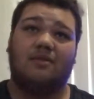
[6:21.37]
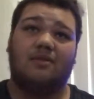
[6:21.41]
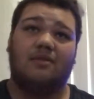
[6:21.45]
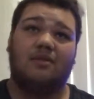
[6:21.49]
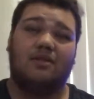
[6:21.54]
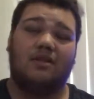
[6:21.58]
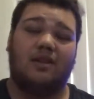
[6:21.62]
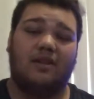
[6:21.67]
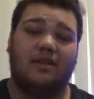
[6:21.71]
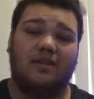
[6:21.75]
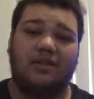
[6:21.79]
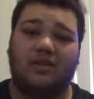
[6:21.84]

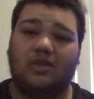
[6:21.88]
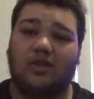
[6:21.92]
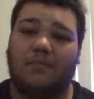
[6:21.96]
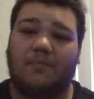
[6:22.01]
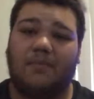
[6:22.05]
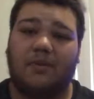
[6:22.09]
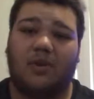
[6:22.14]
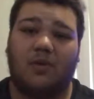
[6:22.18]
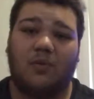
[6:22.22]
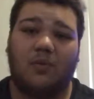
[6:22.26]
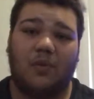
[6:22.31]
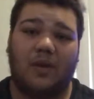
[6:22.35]
started
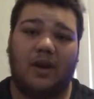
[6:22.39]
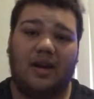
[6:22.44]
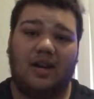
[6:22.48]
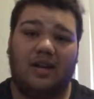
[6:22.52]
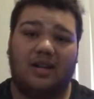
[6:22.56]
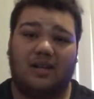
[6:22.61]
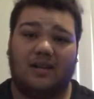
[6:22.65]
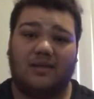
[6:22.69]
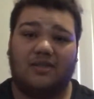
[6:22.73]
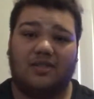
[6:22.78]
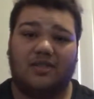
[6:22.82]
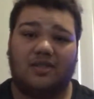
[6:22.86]
slipping away
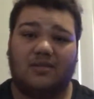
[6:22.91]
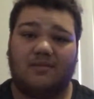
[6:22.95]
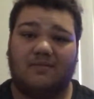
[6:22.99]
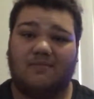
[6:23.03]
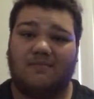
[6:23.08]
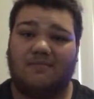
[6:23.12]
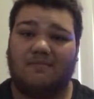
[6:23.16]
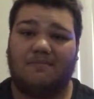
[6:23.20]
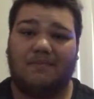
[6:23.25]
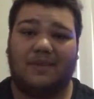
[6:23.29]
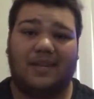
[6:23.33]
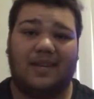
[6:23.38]
and it just
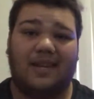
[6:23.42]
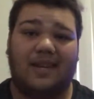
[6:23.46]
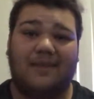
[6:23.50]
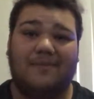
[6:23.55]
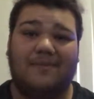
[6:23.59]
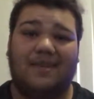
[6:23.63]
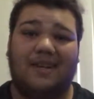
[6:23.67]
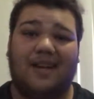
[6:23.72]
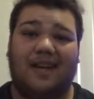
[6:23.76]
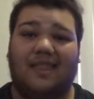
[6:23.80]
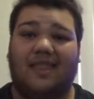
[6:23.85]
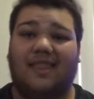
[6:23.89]

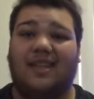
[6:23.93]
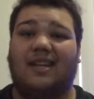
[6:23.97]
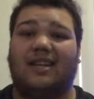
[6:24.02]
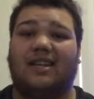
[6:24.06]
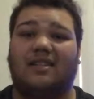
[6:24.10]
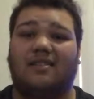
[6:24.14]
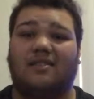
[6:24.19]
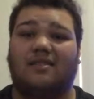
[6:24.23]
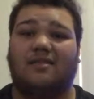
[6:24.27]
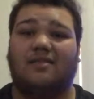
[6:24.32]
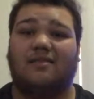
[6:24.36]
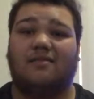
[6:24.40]
became
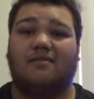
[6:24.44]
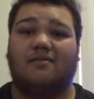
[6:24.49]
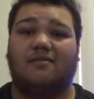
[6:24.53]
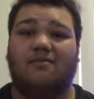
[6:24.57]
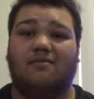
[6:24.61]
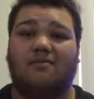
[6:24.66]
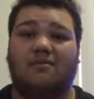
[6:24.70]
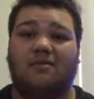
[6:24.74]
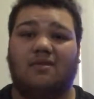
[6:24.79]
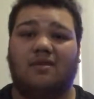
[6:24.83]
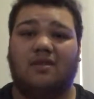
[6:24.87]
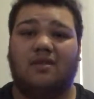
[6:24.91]
nothingness.
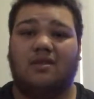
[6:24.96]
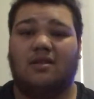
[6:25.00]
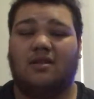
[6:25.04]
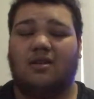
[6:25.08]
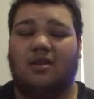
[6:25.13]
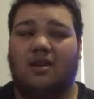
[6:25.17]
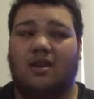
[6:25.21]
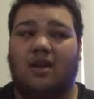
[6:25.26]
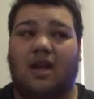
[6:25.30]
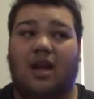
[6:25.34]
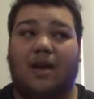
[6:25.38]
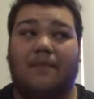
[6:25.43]

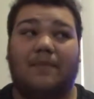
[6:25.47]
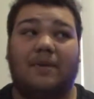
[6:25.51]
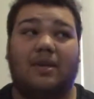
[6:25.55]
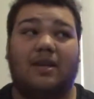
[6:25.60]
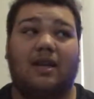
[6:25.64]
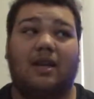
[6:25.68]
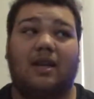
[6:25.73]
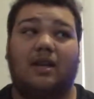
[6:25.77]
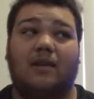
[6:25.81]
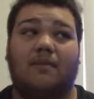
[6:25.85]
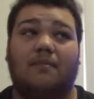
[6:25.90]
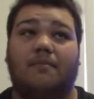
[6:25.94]
I
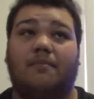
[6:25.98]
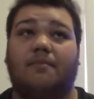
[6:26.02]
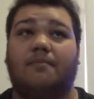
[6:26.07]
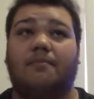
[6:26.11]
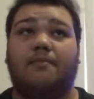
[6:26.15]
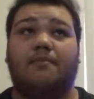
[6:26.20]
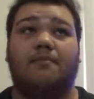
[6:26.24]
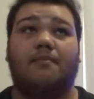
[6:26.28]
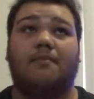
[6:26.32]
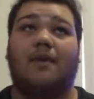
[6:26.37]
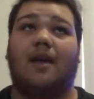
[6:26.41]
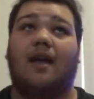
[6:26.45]
became
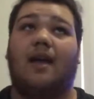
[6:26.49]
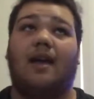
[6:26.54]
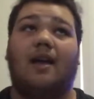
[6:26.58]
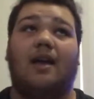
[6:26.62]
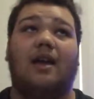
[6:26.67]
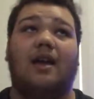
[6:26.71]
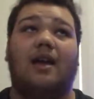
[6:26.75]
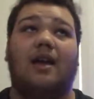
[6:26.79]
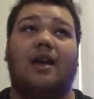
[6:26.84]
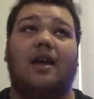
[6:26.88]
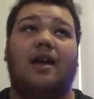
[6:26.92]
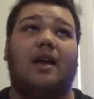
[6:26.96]

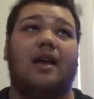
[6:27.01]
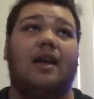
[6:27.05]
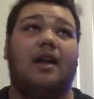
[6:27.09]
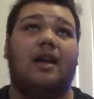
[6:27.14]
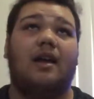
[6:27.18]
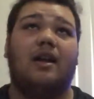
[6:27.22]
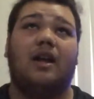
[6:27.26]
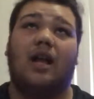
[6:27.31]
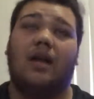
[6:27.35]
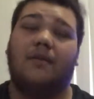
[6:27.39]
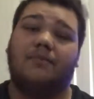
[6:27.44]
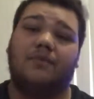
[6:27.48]

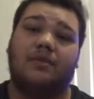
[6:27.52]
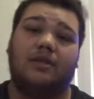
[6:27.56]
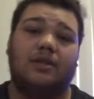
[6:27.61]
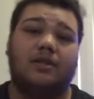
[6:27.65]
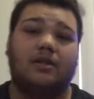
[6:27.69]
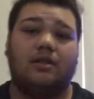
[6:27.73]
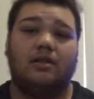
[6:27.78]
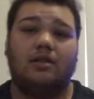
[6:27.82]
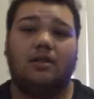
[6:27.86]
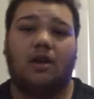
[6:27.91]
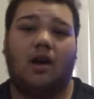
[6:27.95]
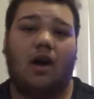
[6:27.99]
an
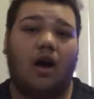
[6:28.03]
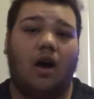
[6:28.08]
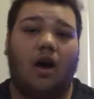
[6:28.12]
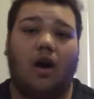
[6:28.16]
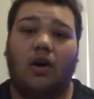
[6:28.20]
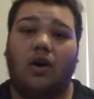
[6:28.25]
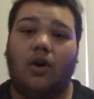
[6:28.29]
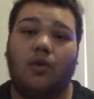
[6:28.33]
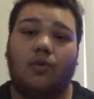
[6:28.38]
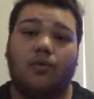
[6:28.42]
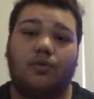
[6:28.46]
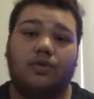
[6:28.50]
empty,
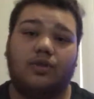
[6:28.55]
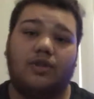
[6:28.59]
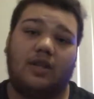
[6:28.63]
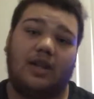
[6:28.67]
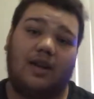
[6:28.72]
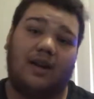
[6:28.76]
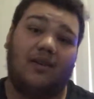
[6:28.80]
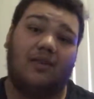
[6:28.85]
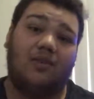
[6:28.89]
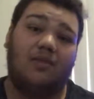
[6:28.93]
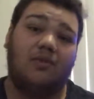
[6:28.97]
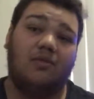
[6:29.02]
hollow
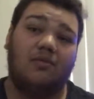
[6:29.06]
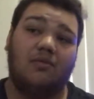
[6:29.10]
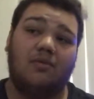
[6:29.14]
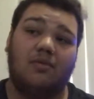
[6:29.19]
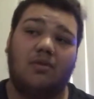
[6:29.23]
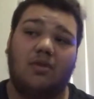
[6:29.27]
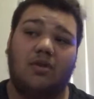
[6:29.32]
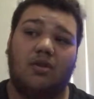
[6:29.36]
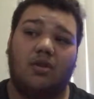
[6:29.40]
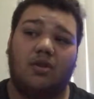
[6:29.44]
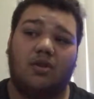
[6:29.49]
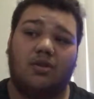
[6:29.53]
shell
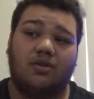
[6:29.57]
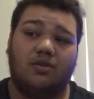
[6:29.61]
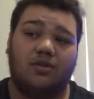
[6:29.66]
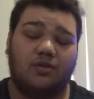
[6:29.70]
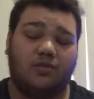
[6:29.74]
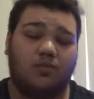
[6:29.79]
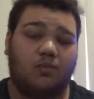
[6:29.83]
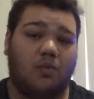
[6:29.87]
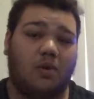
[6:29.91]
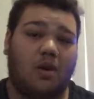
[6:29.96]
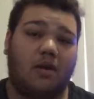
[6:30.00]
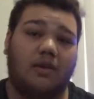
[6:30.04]

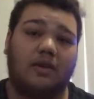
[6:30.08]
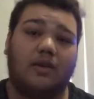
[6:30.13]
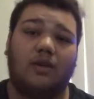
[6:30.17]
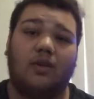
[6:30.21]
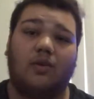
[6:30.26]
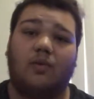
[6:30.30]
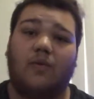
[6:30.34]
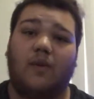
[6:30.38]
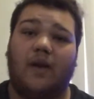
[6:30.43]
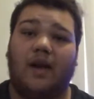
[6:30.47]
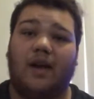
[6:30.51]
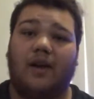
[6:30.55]
just walking
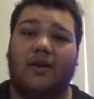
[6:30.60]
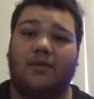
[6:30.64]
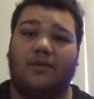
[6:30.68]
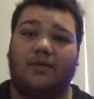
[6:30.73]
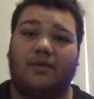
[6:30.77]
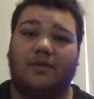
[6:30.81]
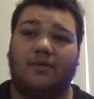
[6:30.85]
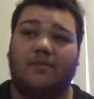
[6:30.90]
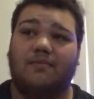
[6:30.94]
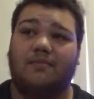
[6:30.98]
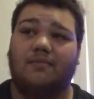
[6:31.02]
around.